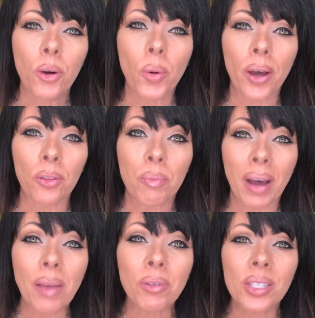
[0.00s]
Well, the
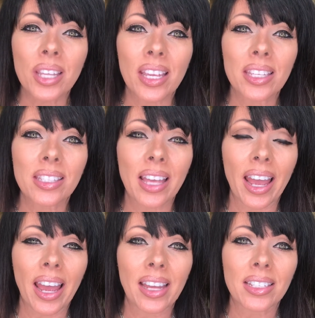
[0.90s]
Bible says
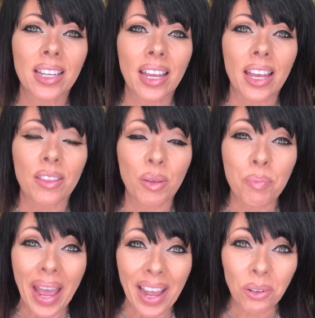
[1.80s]
that the
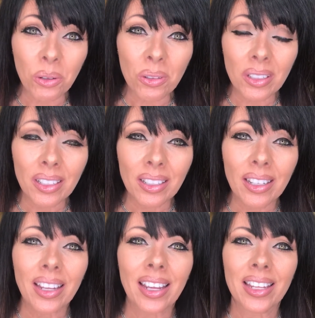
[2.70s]
battle
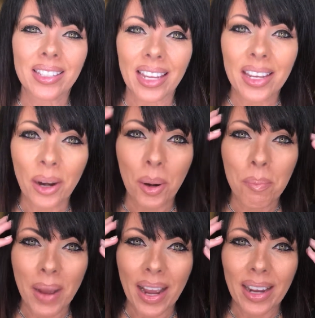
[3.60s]
is in our
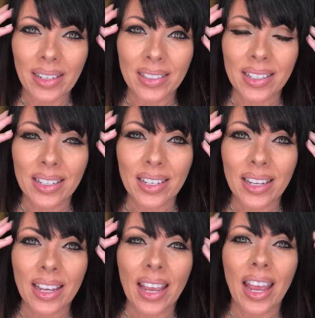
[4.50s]
mind
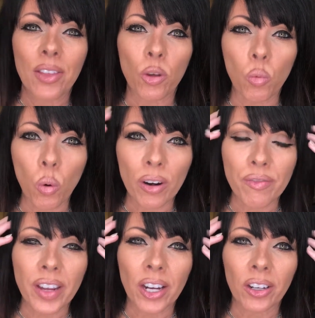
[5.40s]
and the
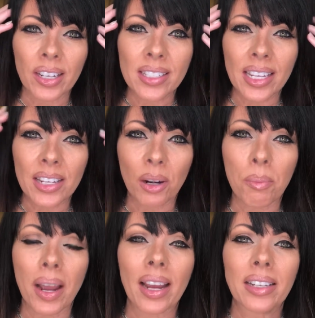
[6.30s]
warfare is in our
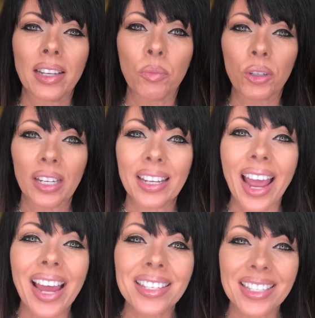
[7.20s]
mind, and we're to
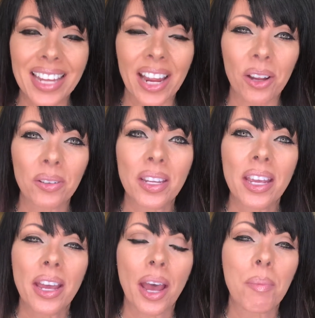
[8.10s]
cast down
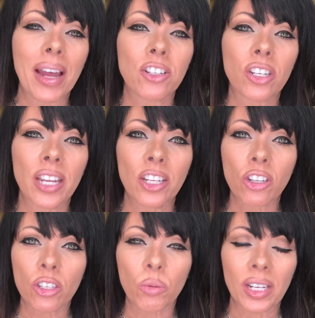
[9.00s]

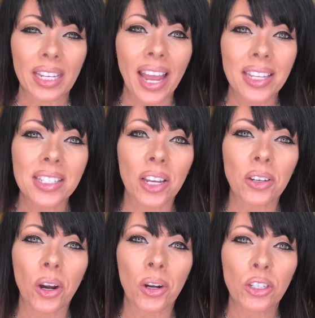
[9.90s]
imaginations, we're to cast
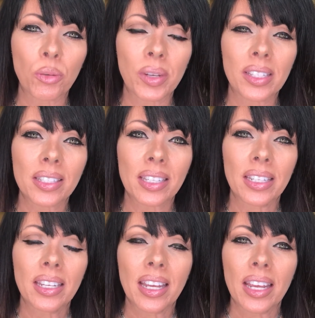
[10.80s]
down arguments, and